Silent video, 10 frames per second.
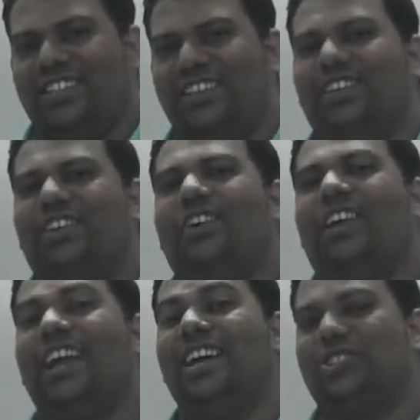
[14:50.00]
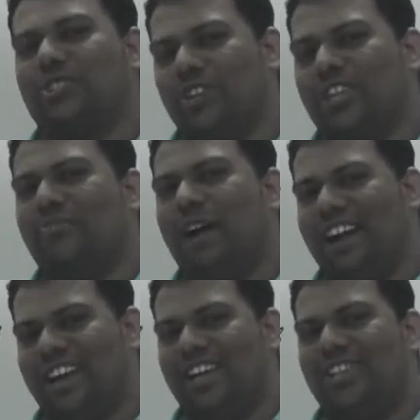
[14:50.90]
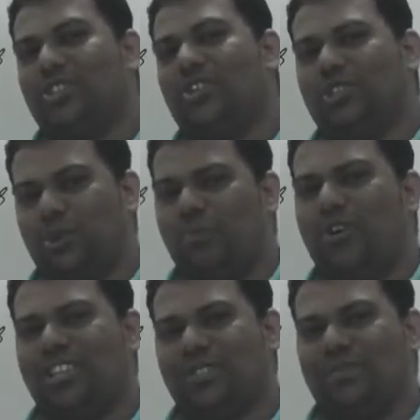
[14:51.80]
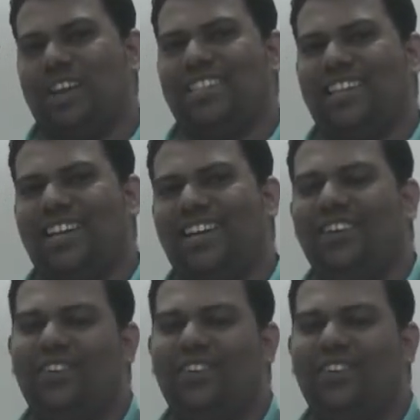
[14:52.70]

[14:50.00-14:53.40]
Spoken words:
lead storage battery, H2SO4 is present.